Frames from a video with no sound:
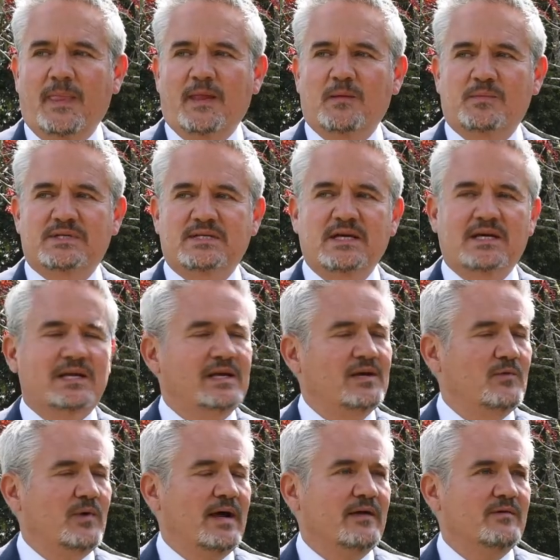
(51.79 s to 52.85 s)
particularly
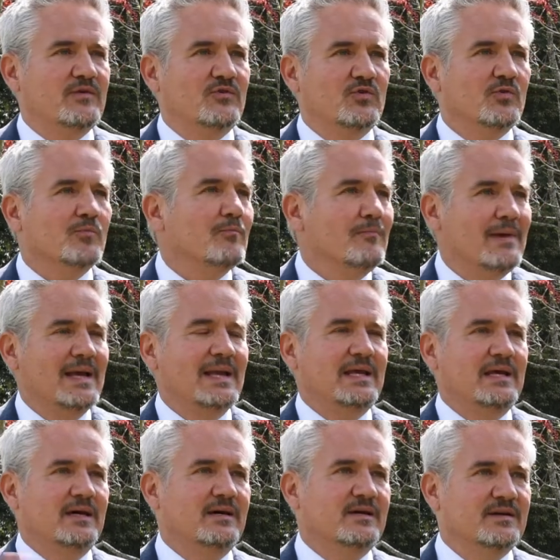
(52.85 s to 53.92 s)
around the sort of
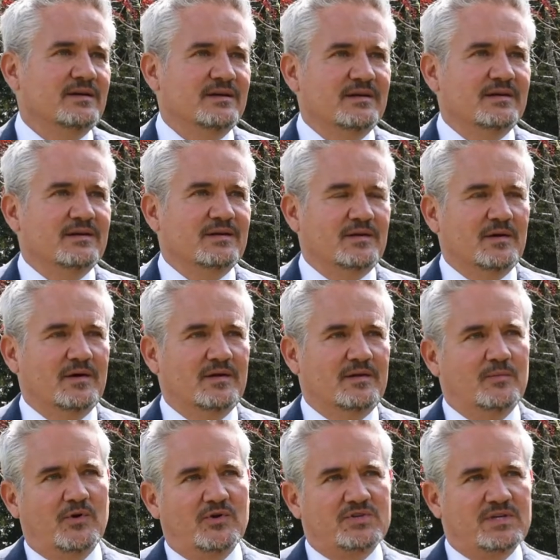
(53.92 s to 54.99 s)
melia, the
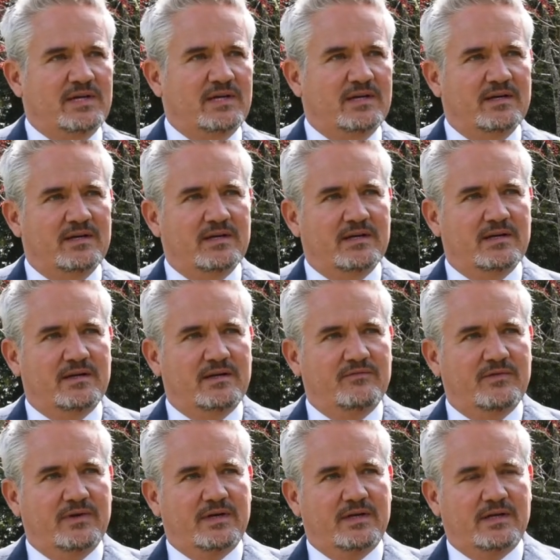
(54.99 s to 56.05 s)
monitoring,
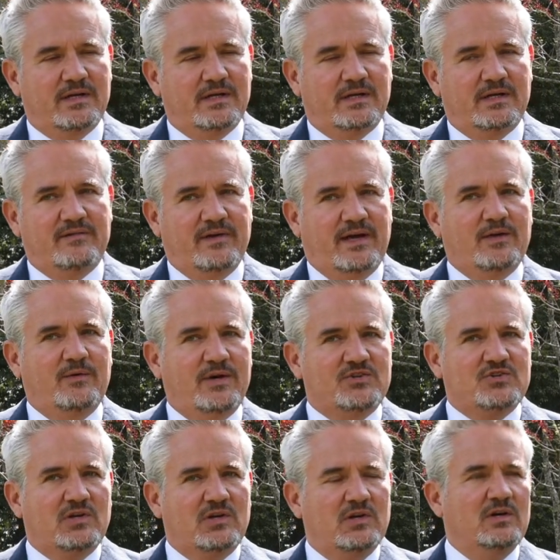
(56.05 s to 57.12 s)

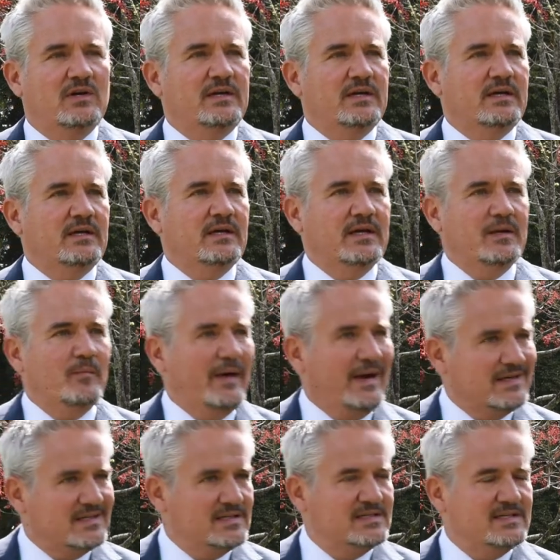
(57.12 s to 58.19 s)
evaluation, learning, and
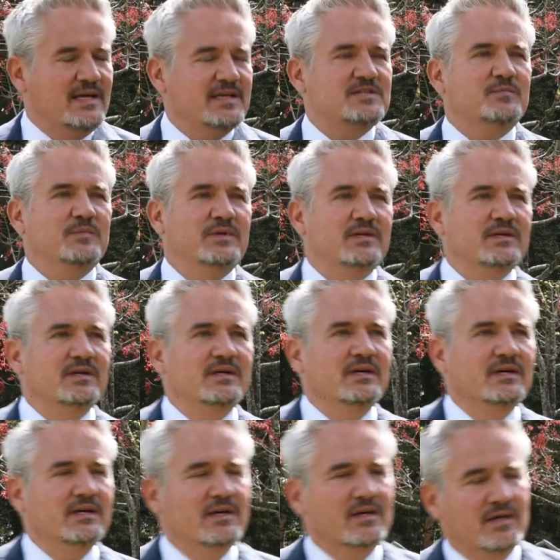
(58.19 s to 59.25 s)
impact assessment
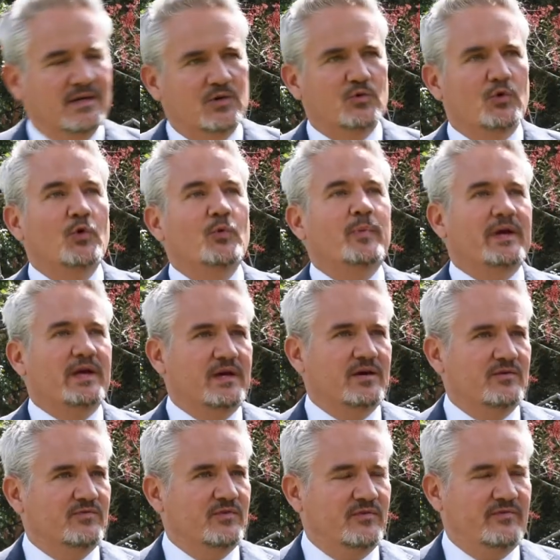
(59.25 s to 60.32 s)
grouping
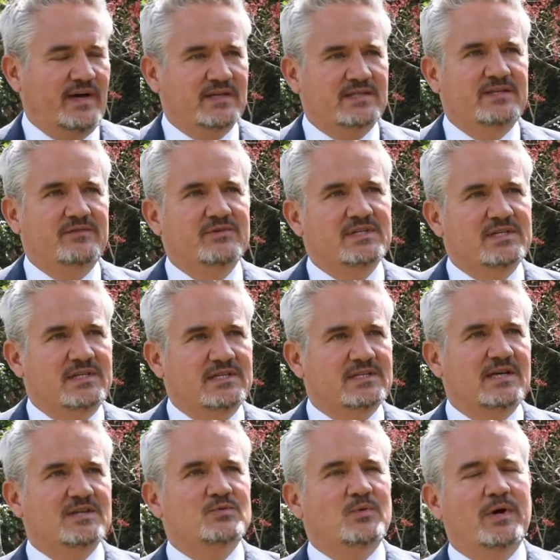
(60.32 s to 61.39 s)
of activities.
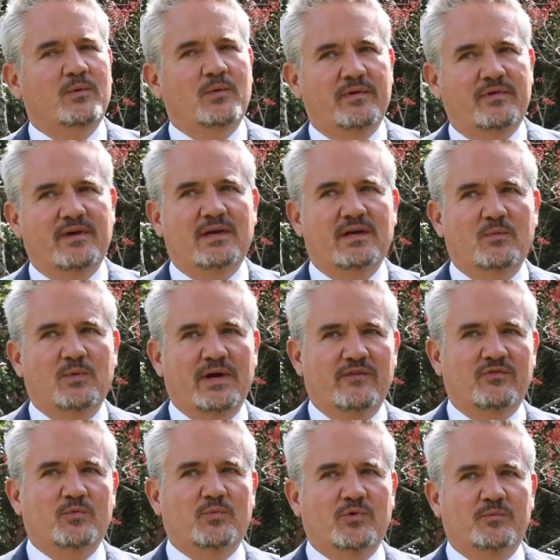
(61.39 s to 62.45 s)
That's where we're thinking we have
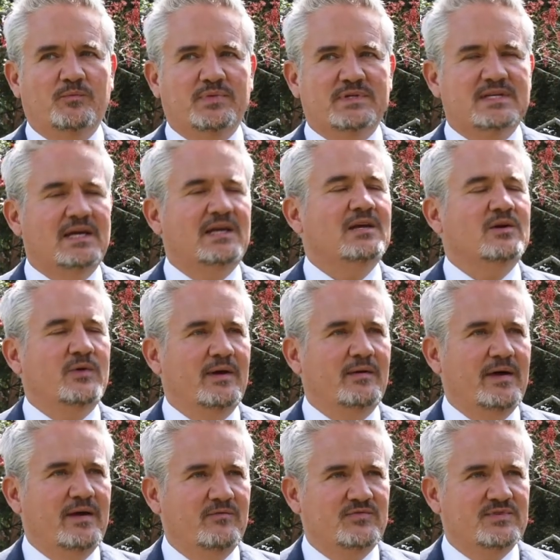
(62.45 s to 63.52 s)
to put particular
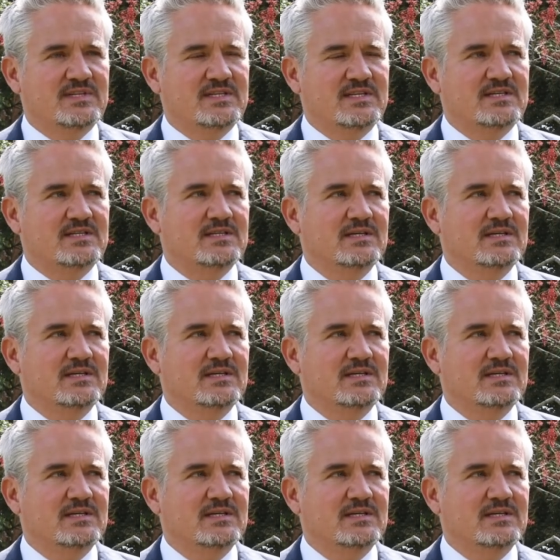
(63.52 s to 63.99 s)
emphasis